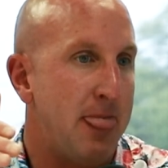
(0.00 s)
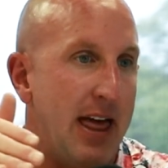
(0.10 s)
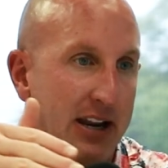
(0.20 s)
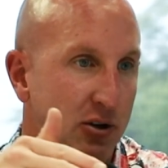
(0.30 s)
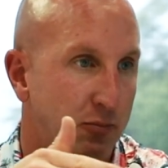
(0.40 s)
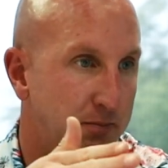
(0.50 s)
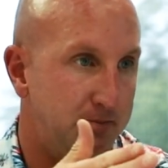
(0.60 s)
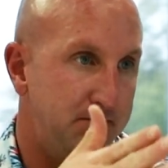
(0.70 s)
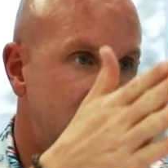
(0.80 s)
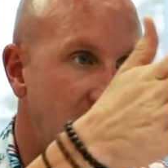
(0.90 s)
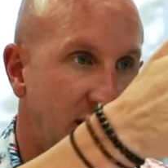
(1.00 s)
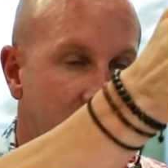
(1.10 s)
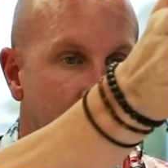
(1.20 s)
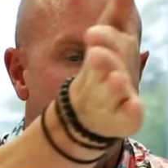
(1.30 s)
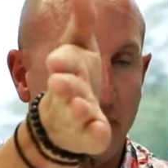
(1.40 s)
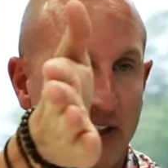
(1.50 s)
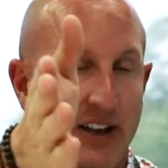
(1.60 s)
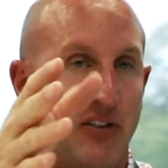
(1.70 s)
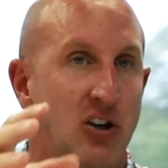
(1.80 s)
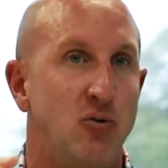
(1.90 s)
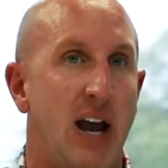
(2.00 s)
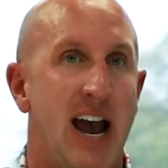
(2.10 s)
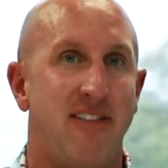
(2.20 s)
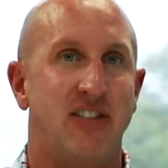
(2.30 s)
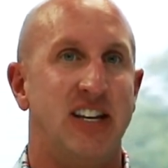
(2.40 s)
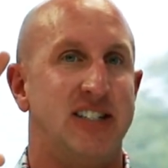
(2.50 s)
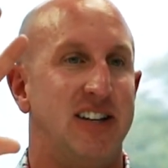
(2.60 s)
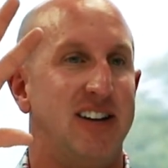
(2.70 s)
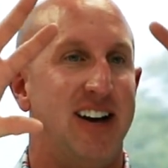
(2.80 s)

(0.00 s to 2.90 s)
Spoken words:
And you come off the lift, and you have this